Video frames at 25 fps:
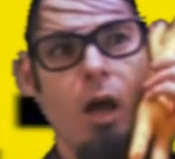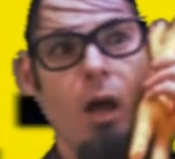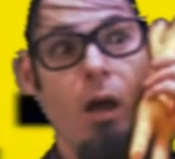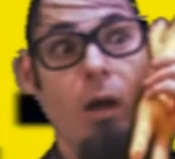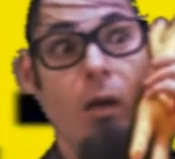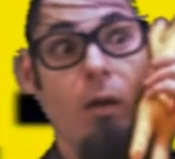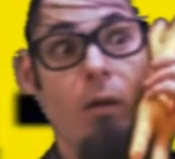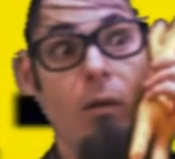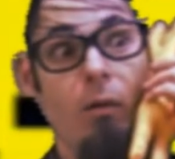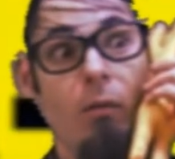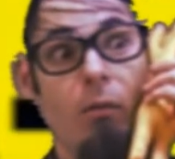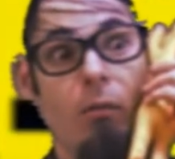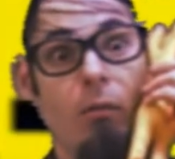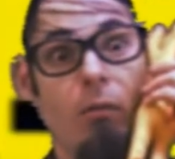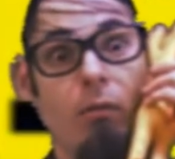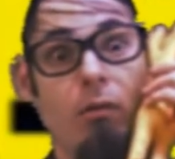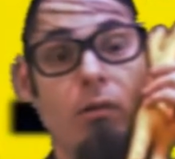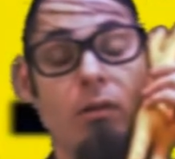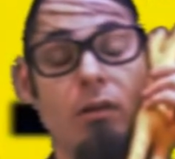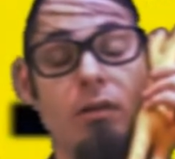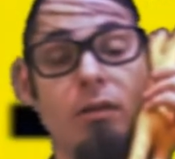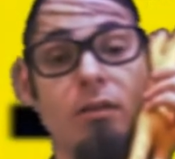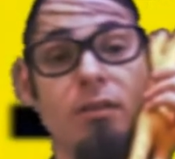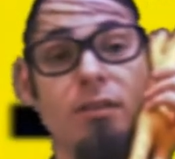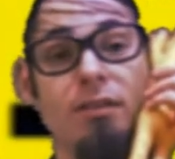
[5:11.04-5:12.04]
Oh.
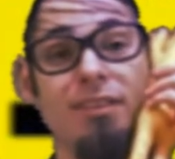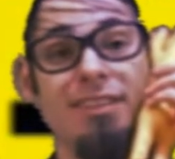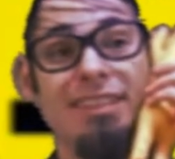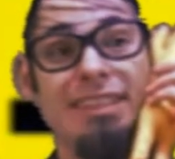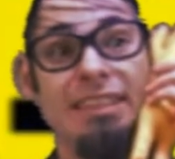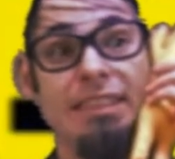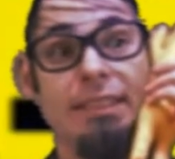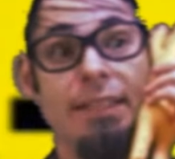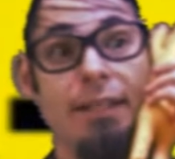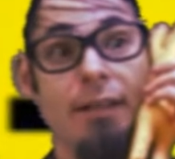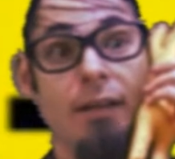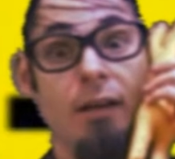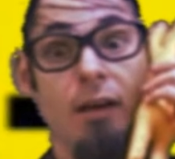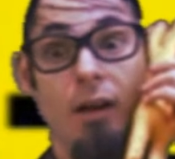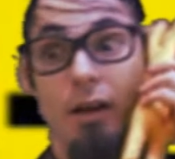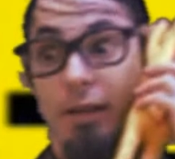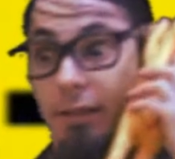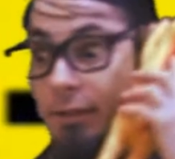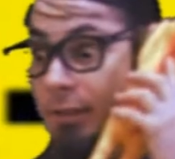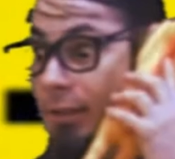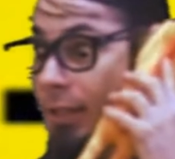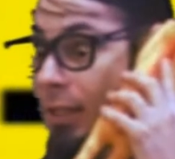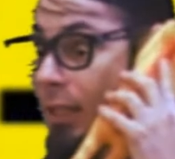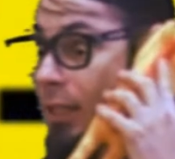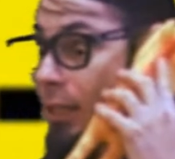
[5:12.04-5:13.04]
I
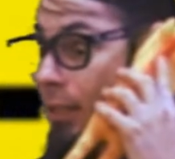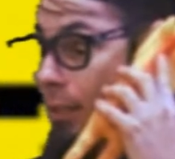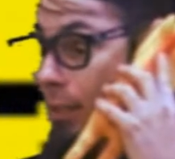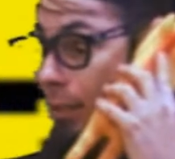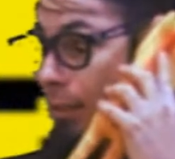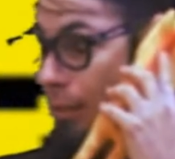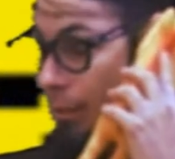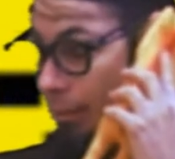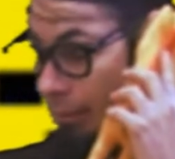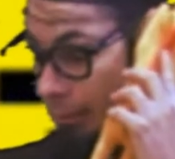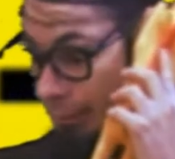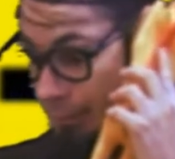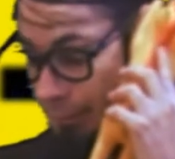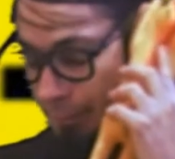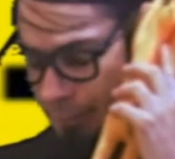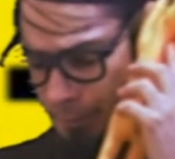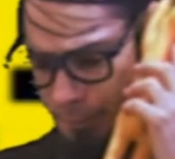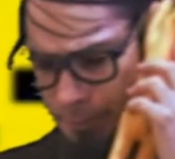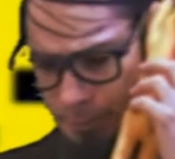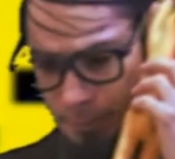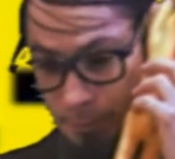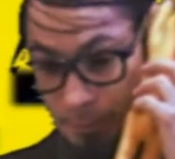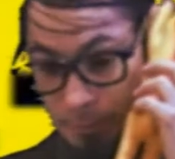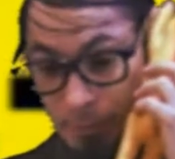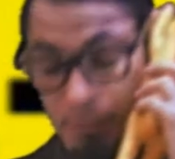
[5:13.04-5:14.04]
see.
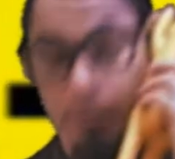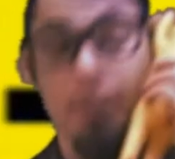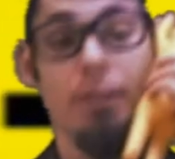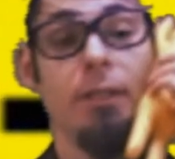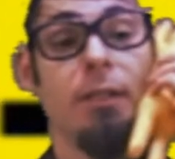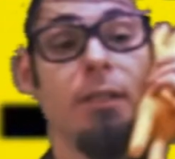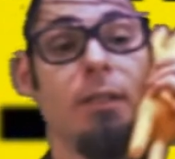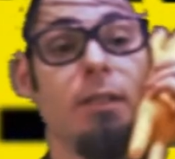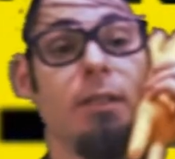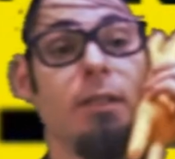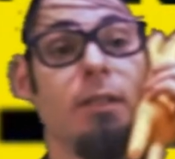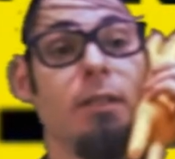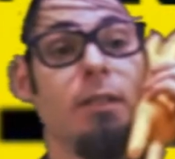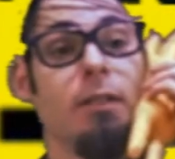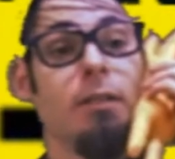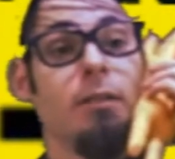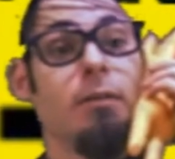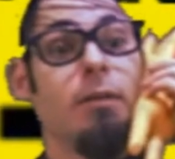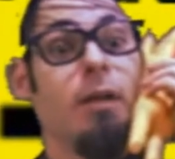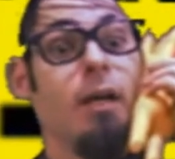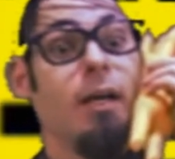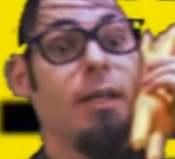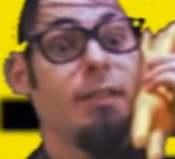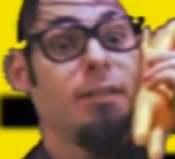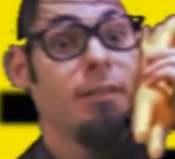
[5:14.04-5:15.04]

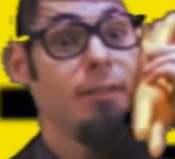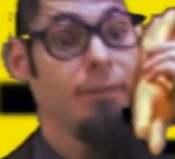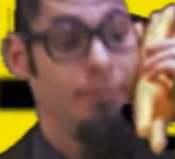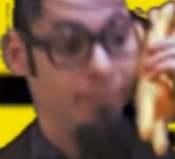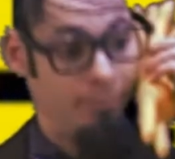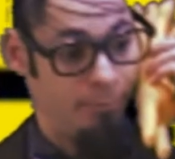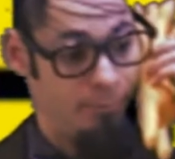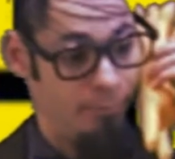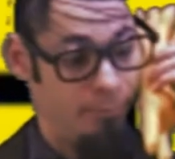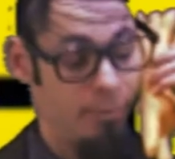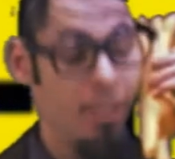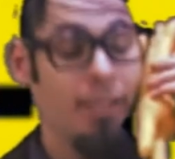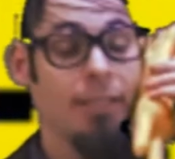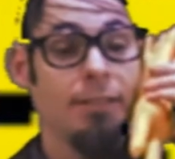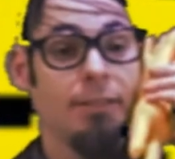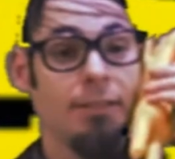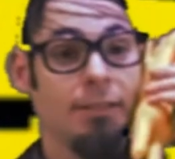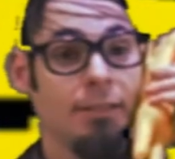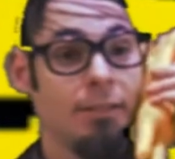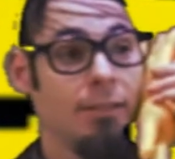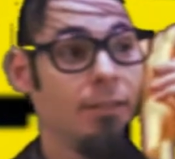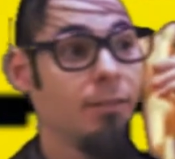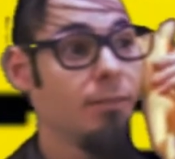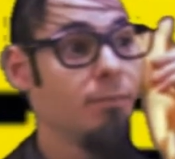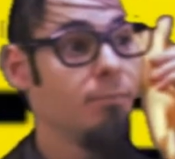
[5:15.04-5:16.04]
Right,
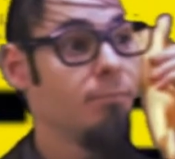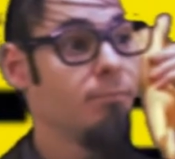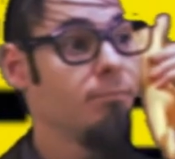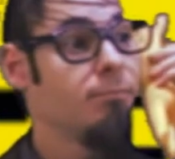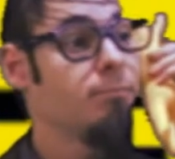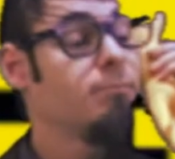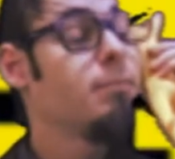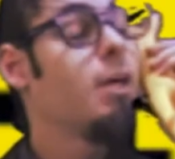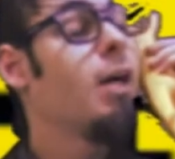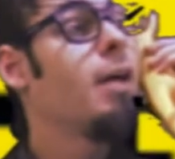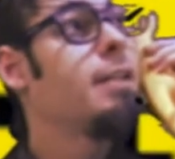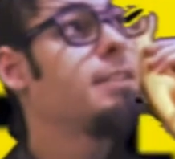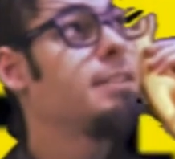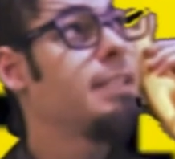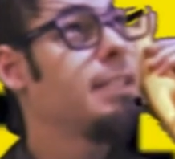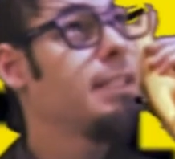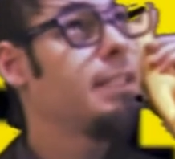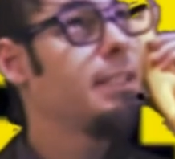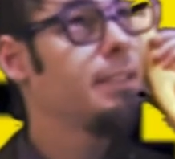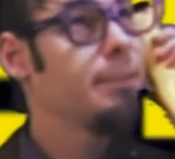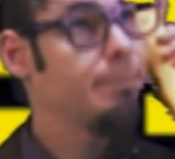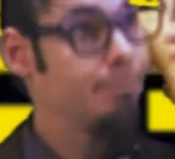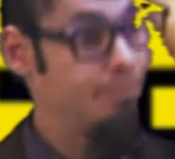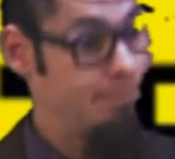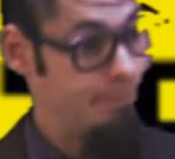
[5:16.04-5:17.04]
thanks. Bye,
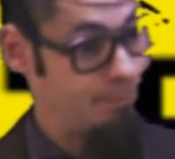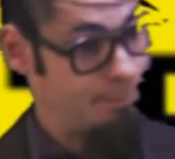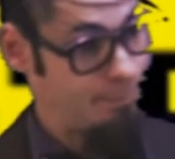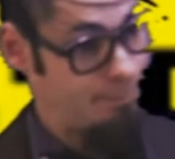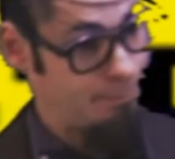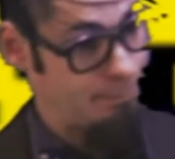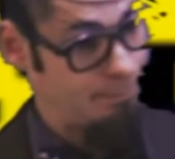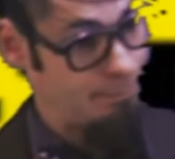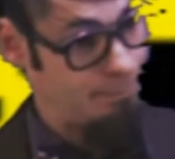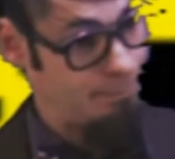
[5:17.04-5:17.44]
Z. I